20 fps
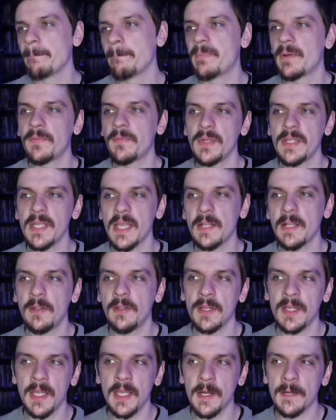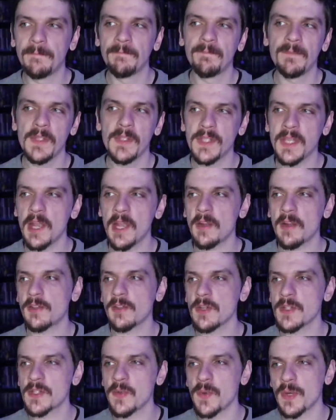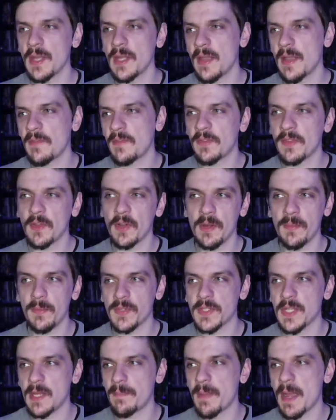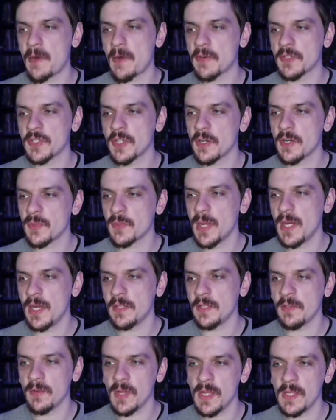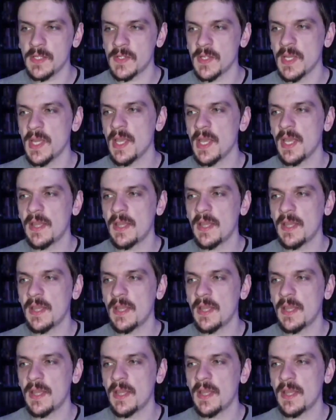But if we take a look here, this character is going to have the 30% power charge rate increase,